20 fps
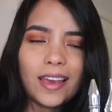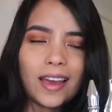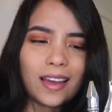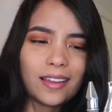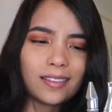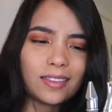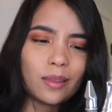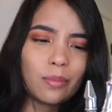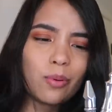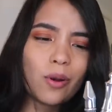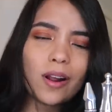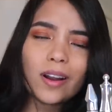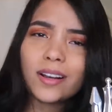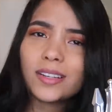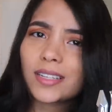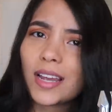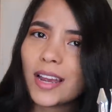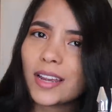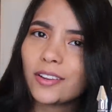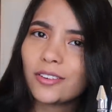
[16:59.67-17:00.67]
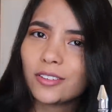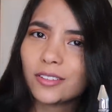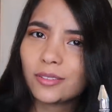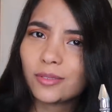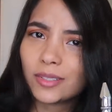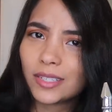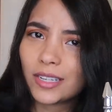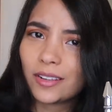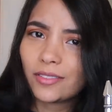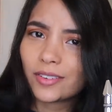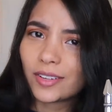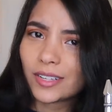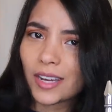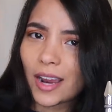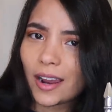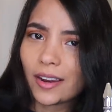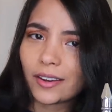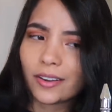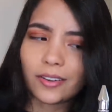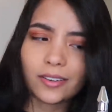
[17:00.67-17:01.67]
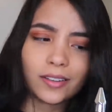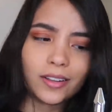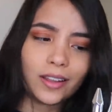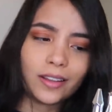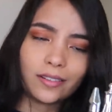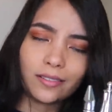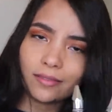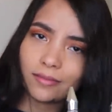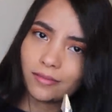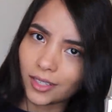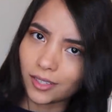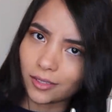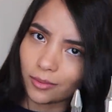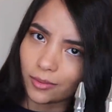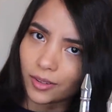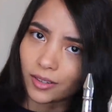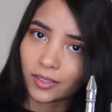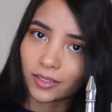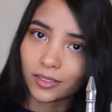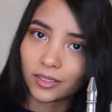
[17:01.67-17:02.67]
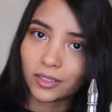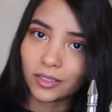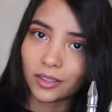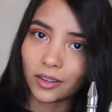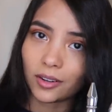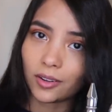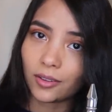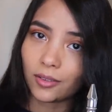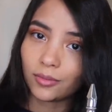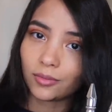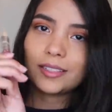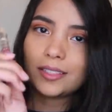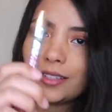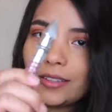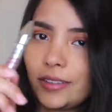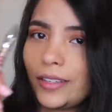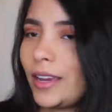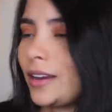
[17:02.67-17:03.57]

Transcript: Yeah, the product I used was even tinier than this one, so still